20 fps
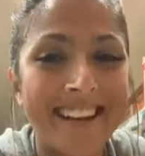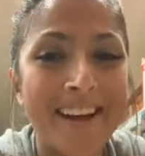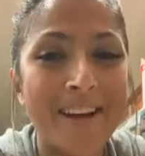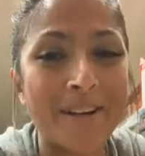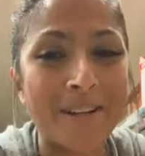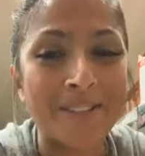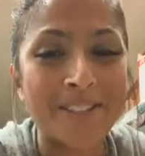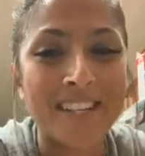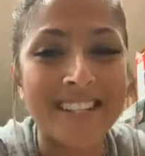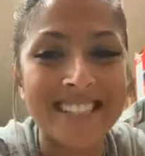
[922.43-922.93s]
I
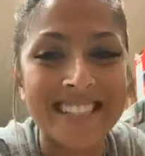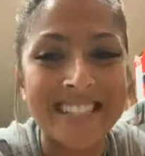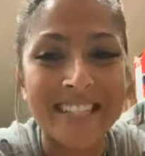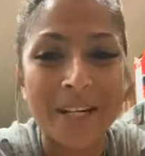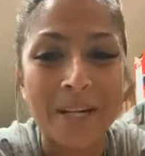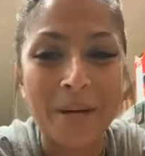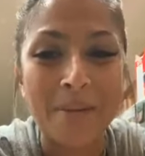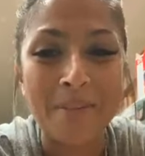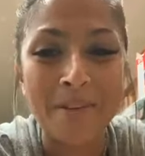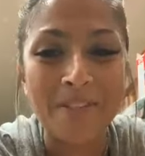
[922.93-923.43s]
know John's
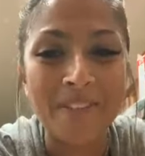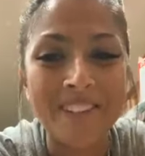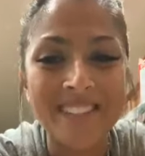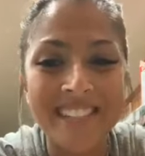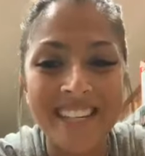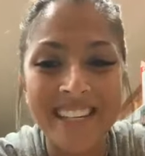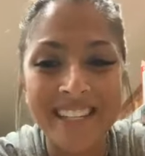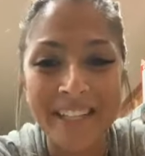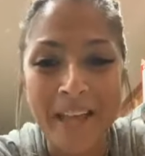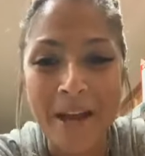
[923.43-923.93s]
going to kill me for
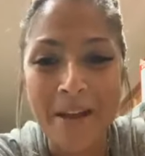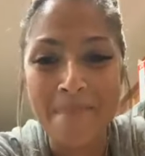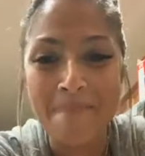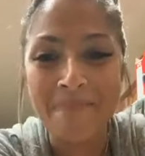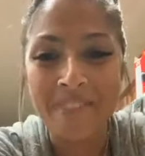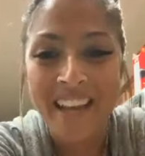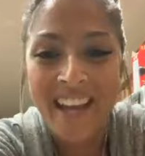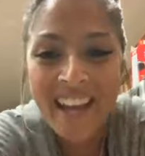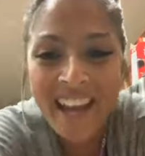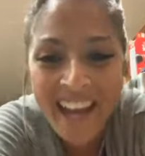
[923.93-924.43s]
saying that.
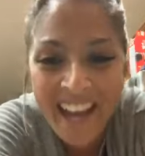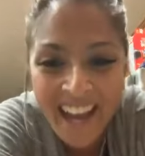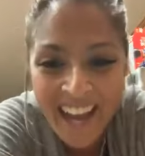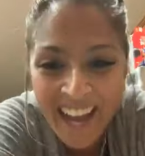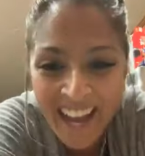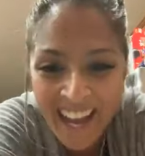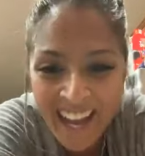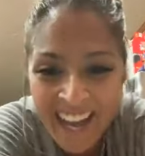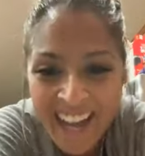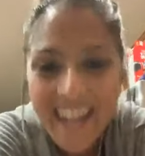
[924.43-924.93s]

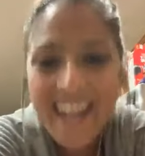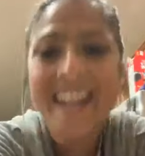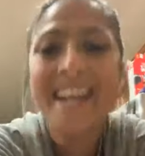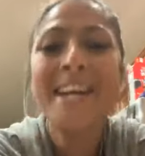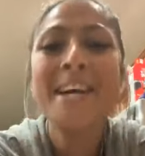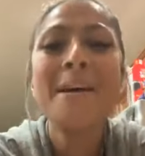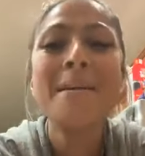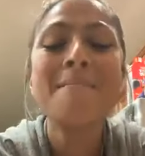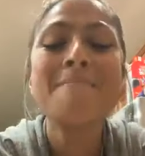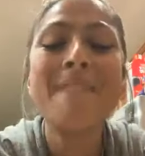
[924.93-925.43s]

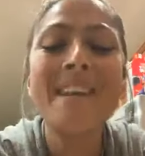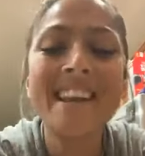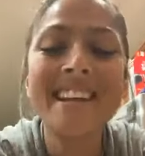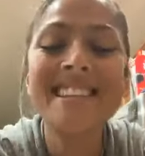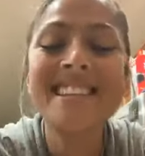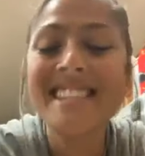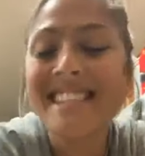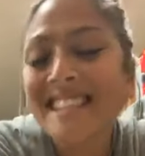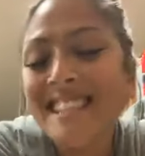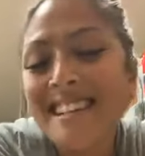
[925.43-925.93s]
But
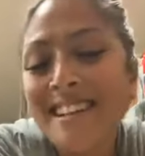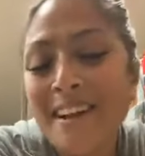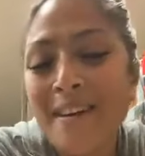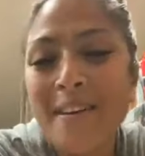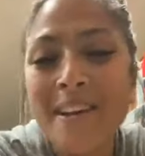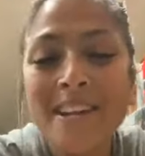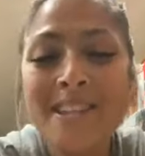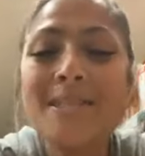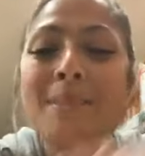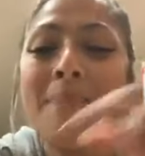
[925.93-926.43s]
it's, you know,
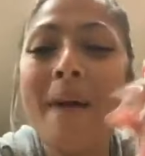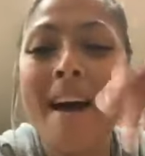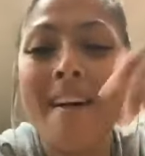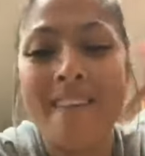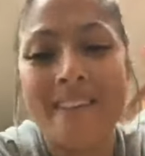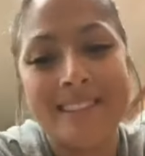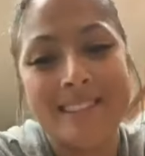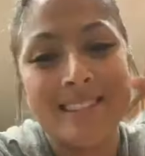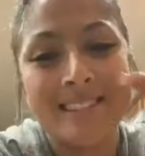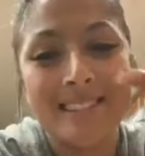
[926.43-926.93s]
it is a
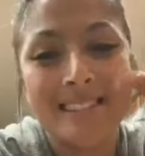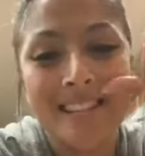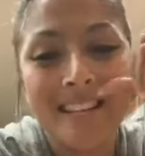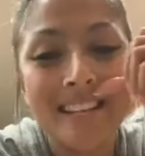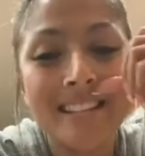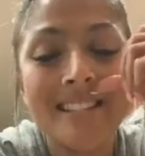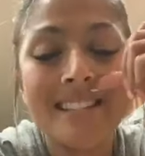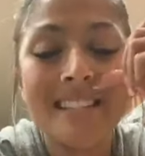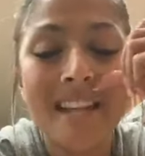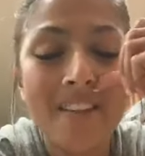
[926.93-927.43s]
balance.
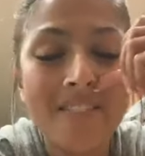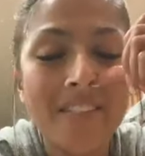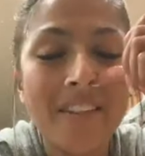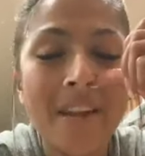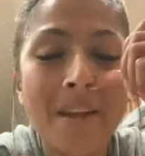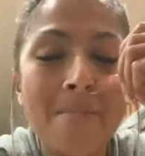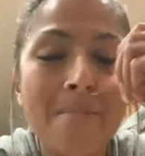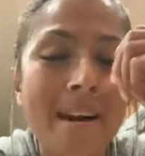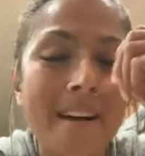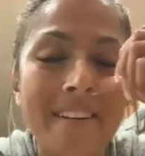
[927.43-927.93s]
It's
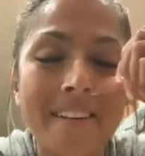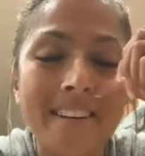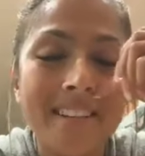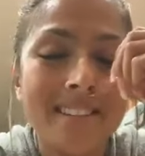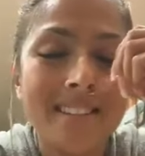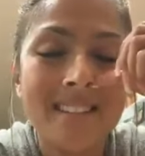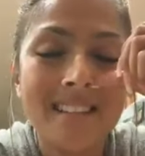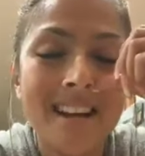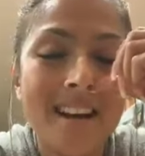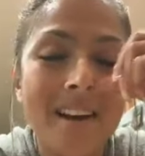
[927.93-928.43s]
definitely a
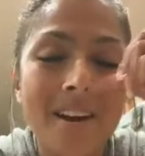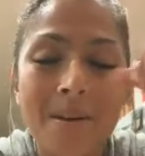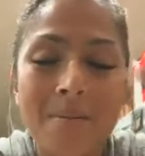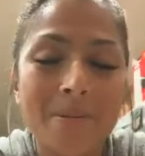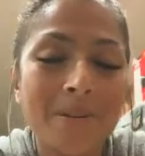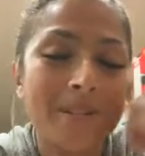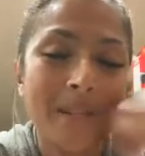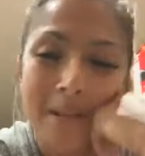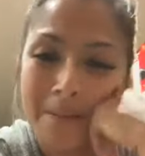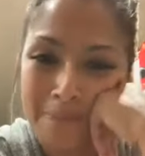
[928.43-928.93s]
balance,
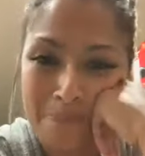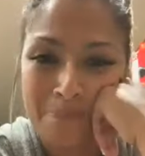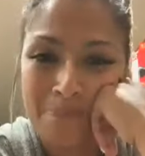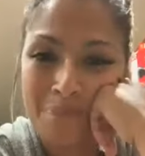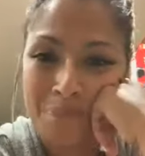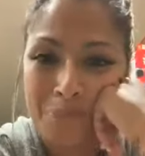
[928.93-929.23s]
100%.